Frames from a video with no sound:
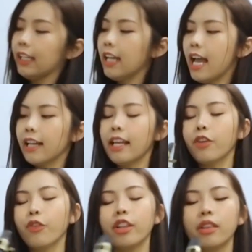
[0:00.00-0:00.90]

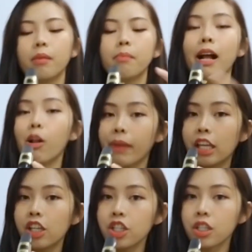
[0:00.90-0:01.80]
Okay, then with
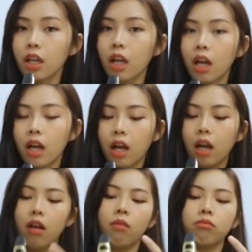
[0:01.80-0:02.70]
the mouthpiece,
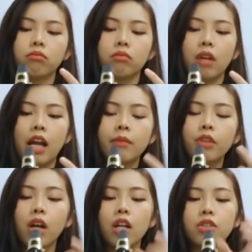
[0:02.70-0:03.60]

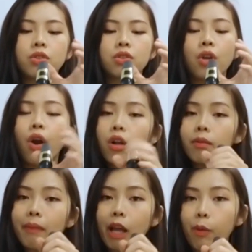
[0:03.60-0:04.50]
I'm
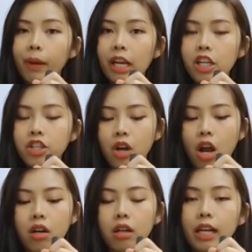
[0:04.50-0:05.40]
gonna turn
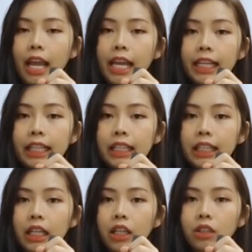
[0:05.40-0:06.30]
mouthpiece on the
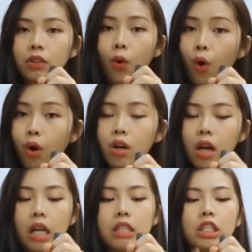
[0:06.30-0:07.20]
neck
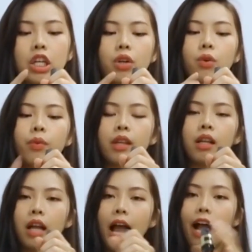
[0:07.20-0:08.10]
cord
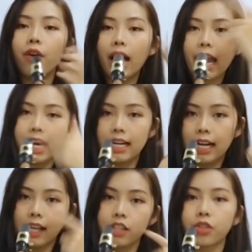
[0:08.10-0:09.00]
until our
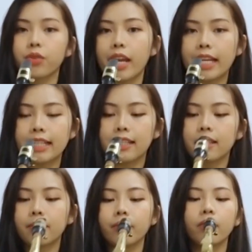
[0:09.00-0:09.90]
head
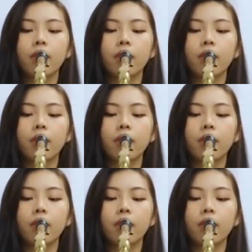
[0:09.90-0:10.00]
straight,